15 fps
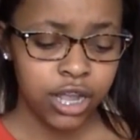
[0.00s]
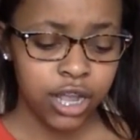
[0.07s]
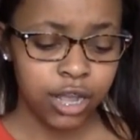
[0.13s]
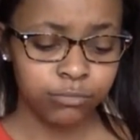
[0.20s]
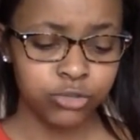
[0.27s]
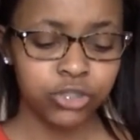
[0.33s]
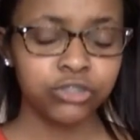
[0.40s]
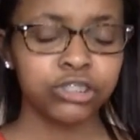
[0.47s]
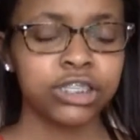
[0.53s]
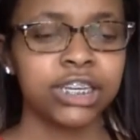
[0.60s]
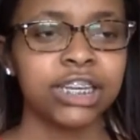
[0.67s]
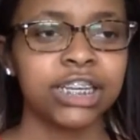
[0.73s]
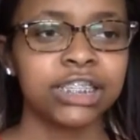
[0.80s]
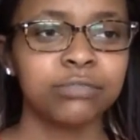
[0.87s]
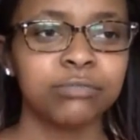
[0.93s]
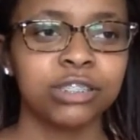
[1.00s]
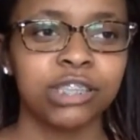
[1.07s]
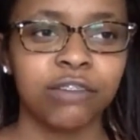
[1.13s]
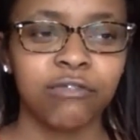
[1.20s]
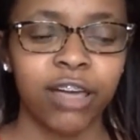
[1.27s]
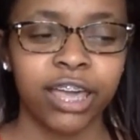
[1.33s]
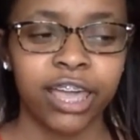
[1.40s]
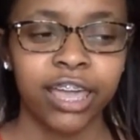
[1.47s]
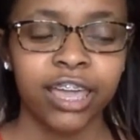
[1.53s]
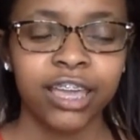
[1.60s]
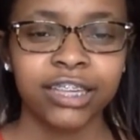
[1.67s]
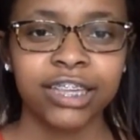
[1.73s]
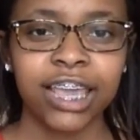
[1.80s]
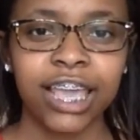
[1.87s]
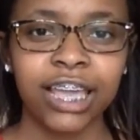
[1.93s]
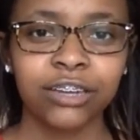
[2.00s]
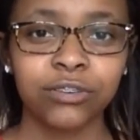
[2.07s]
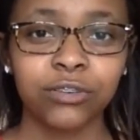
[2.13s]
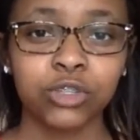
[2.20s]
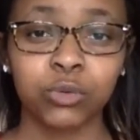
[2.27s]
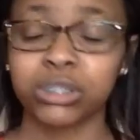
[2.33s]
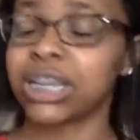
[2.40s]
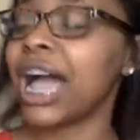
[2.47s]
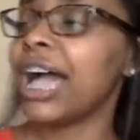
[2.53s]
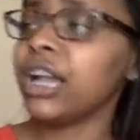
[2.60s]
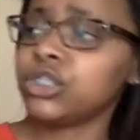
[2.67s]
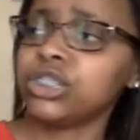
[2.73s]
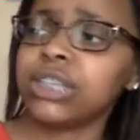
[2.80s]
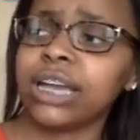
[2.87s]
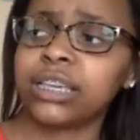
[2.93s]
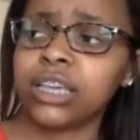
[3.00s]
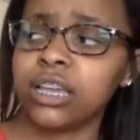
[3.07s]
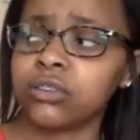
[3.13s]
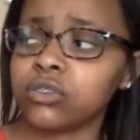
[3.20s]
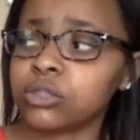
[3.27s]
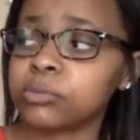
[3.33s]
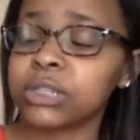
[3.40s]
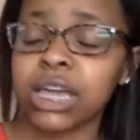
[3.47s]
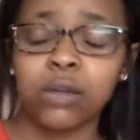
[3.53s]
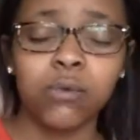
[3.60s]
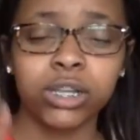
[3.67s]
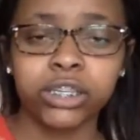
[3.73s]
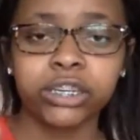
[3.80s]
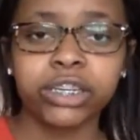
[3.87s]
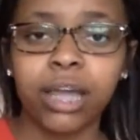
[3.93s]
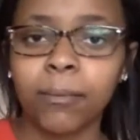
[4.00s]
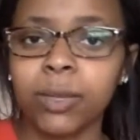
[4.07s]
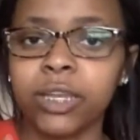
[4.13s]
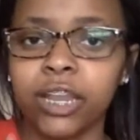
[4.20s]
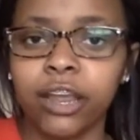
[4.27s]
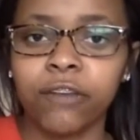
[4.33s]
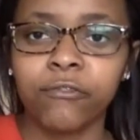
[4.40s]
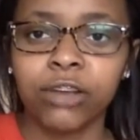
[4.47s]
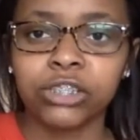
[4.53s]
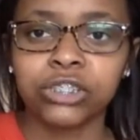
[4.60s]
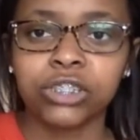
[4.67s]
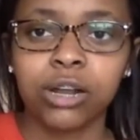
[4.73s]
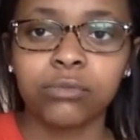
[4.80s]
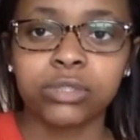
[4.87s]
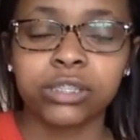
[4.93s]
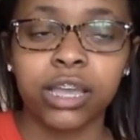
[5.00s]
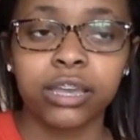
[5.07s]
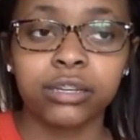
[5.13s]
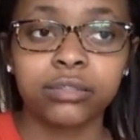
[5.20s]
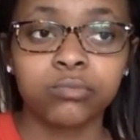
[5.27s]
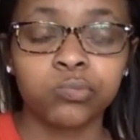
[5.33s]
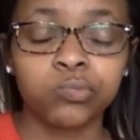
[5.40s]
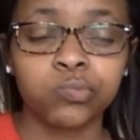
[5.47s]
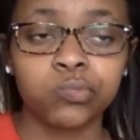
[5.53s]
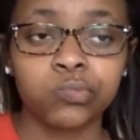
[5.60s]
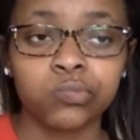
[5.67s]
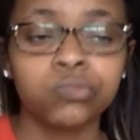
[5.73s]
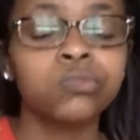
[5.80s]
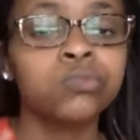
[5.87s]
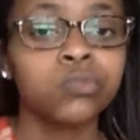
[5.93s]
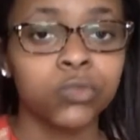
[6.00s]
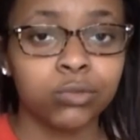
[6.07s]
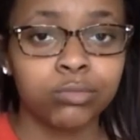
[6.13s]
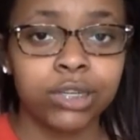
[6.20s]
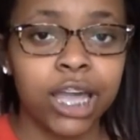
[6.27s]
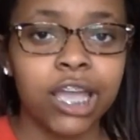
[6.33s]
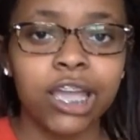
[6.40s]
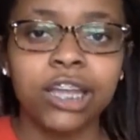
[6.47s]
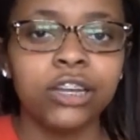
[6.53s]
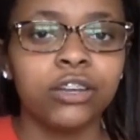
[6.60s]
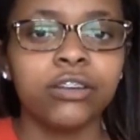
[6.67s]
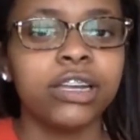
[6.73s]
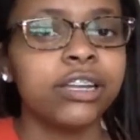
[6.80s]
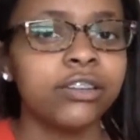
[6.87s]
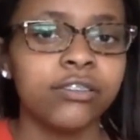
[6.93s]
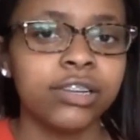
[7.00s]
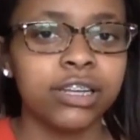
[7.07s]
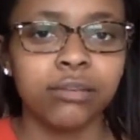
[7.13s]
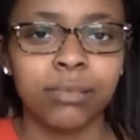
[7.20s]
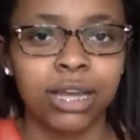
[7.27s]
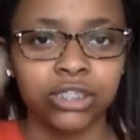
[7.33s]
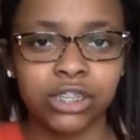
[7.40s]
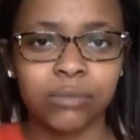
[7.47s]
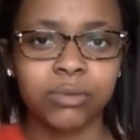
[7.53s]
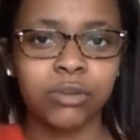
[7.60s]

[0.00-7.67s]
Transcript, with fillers: Um, usually he gets me stuff like candles, which I actually like candles, but like one year he got me an air freshener. I was like, okay, he knew he knew he did a bad job.